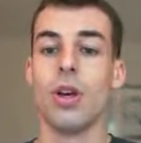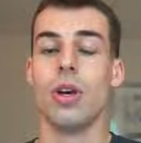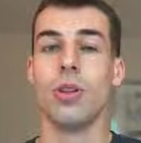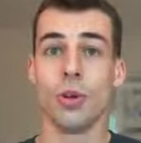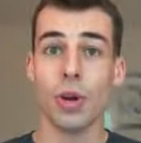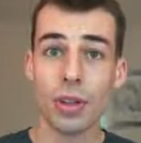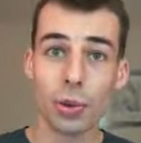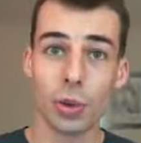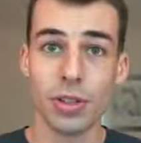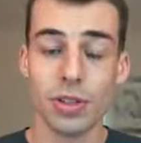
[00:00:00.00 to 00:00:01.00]
So in other
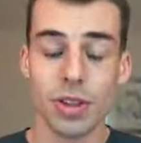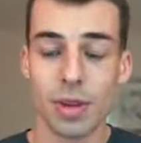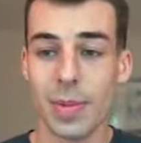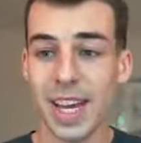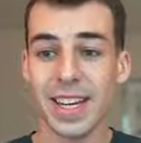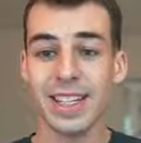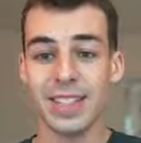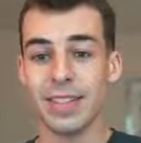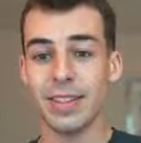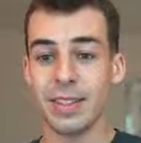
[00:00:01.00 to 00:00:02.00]
words, the Manhattan
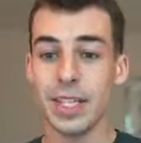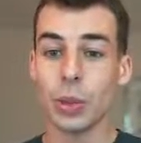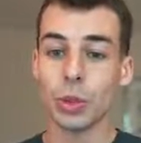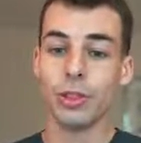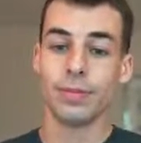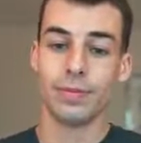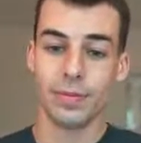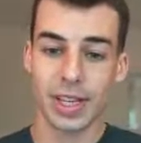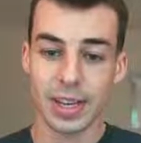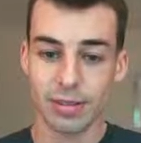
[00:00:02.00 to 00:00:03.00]
distance is equal
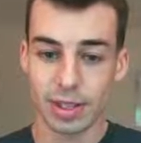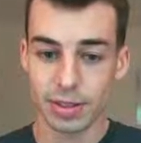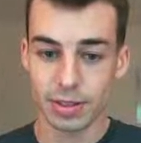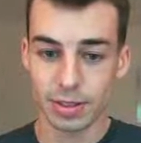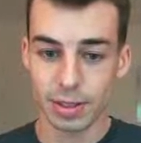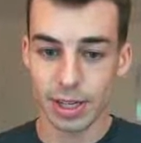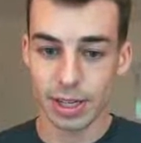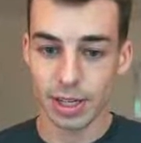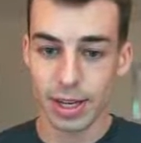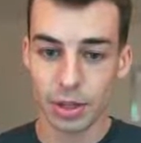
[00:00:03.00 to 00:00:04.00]
if it's like
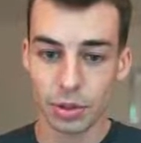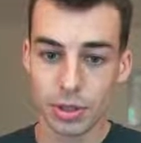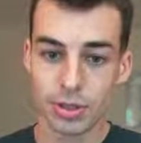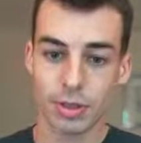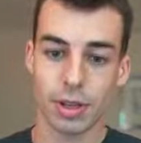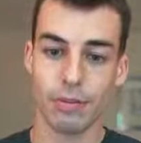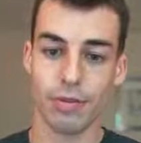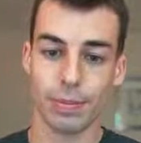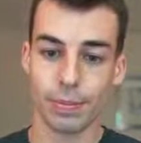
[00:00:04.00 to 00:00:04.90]
an increase of